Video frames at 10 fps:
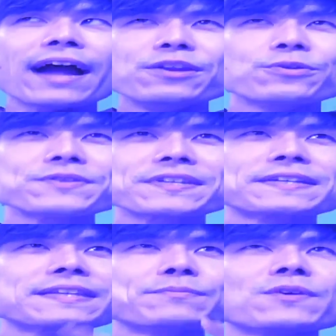I noticed
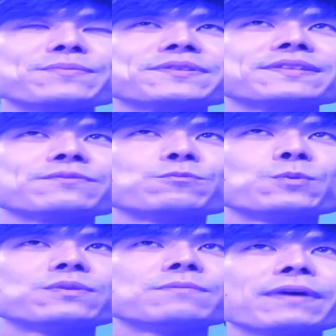like sometimes
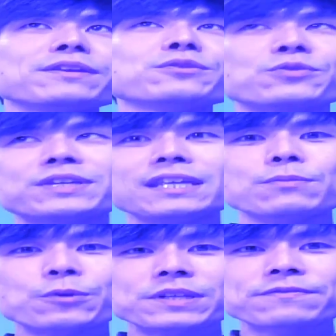depending on your
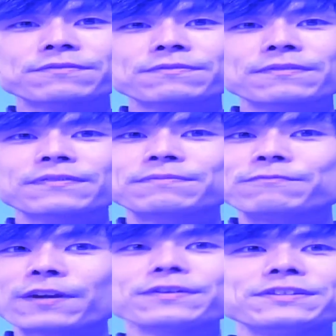keyboard, it's
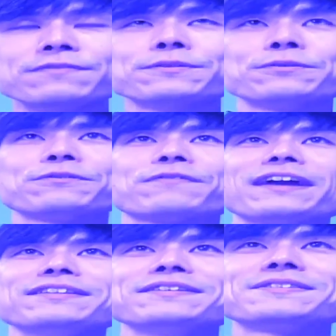very difficult to
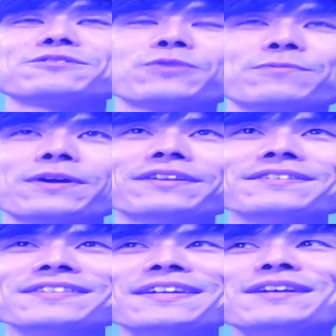find these square
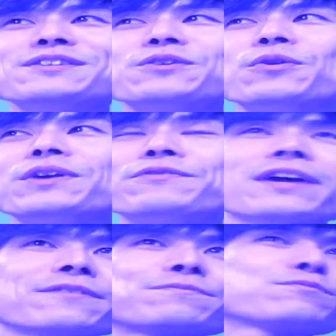brackets. So if
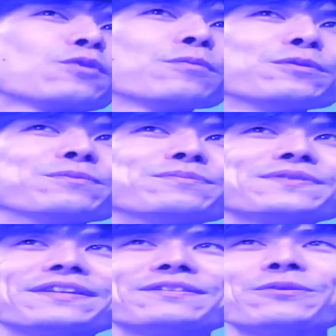you have
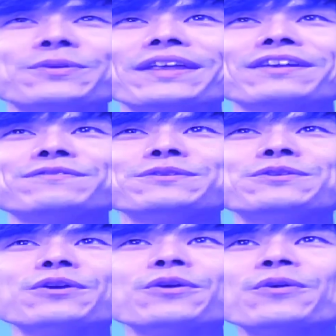problems, and or like if
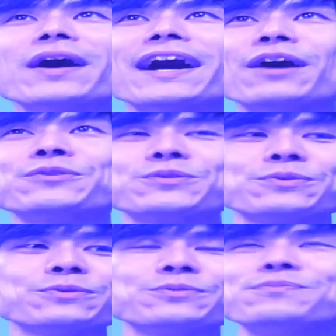you know how
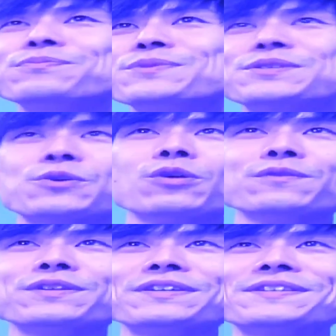to
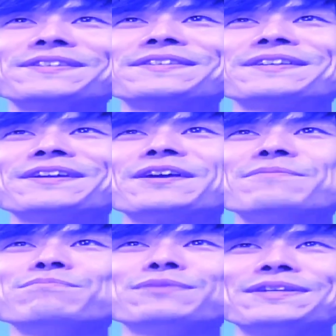solve this,
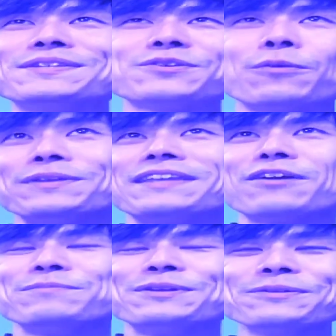please comment
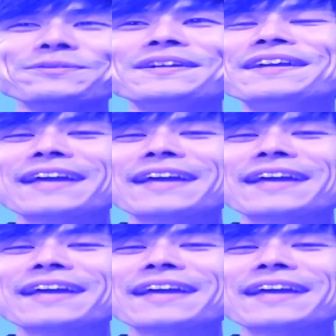down below.